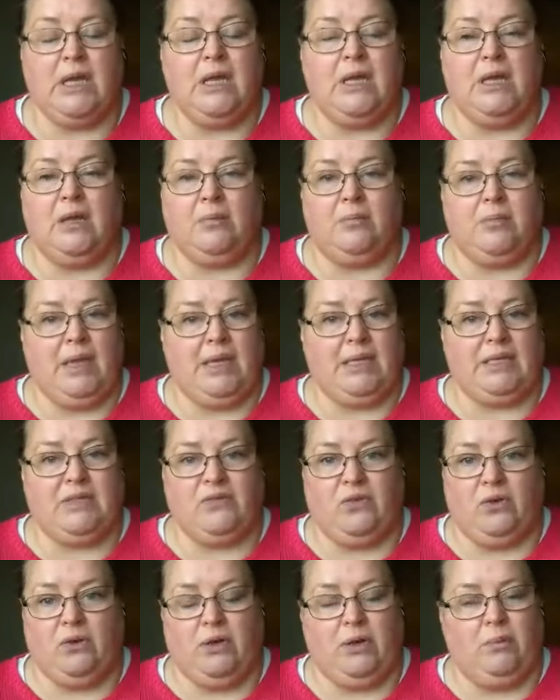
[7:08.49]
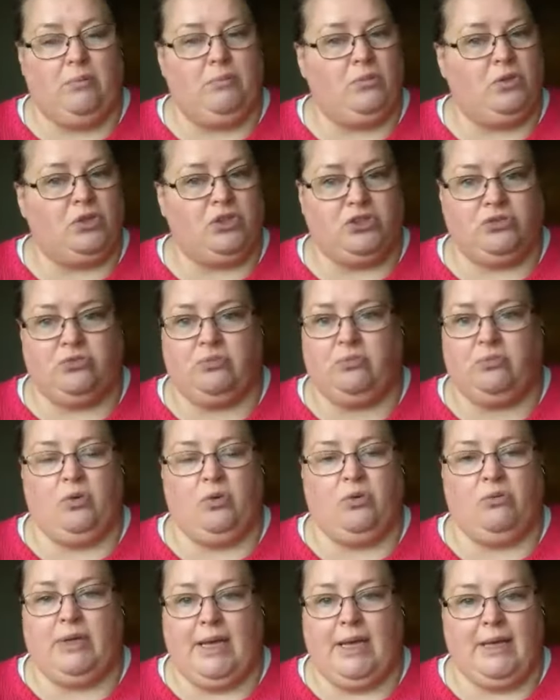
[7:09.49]
It makes for a much
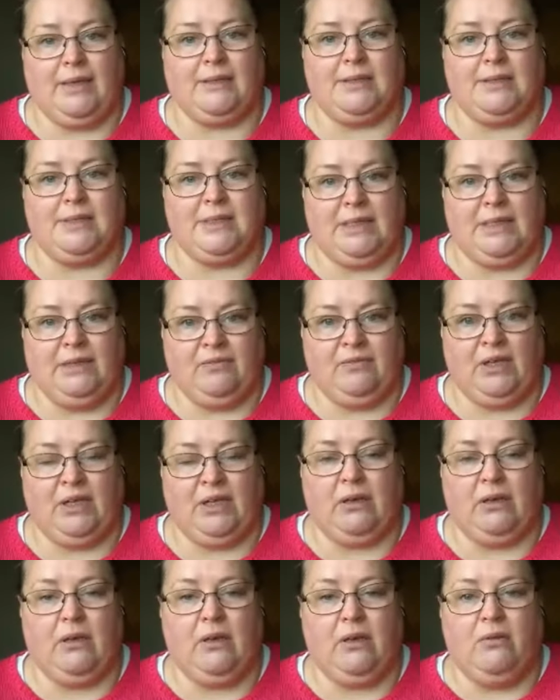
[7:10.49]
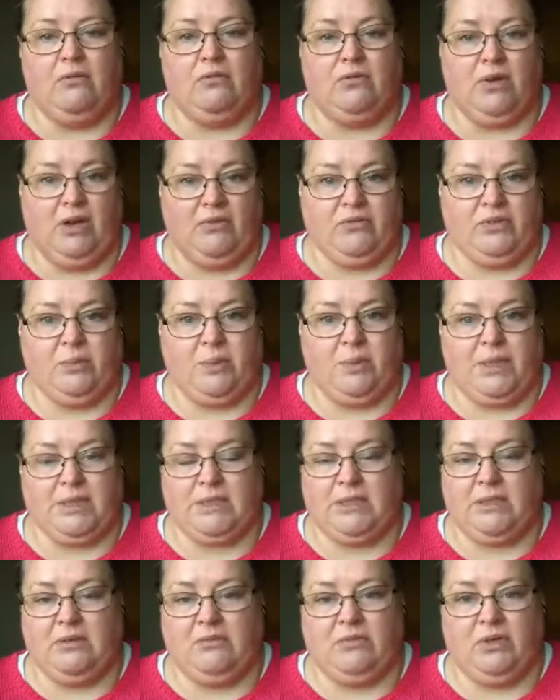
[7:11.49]
more relaxed evening for
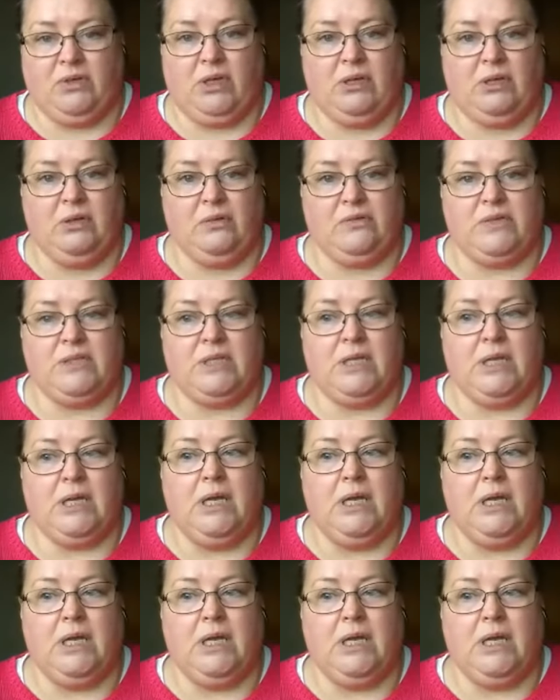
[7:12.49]
everybody involved,